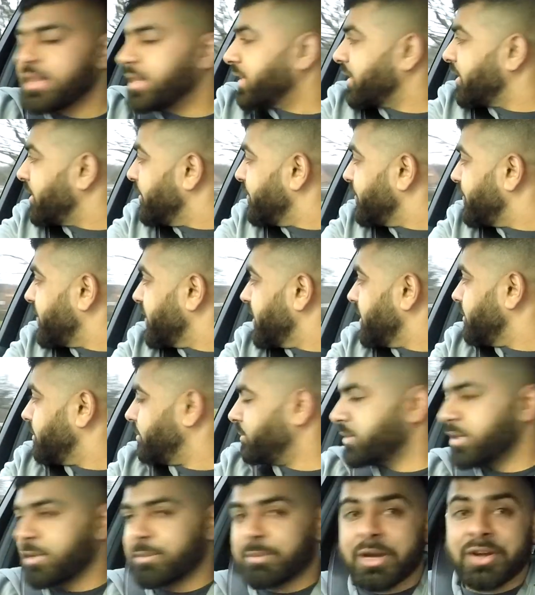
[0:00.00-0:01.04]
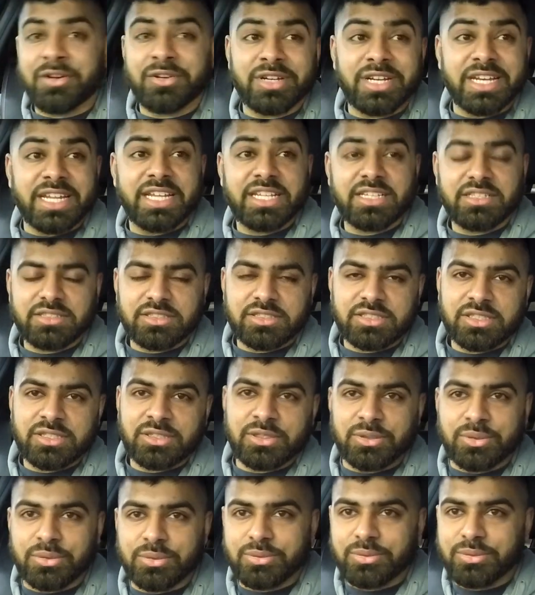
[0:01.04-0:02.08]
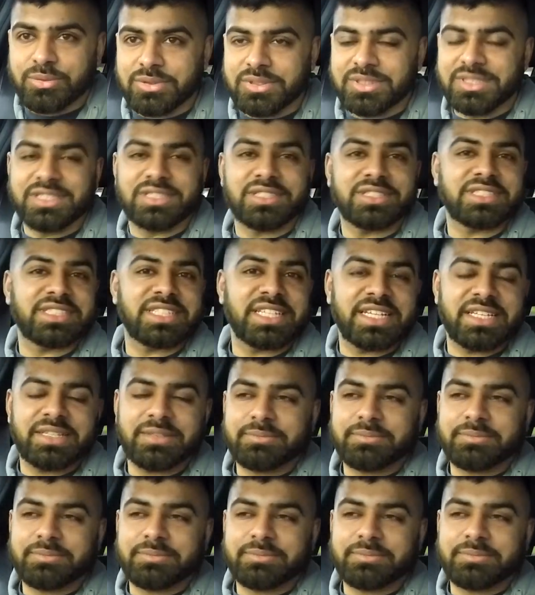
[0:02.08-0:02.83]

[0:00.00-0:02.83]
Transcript: comfort apparently, so need to see.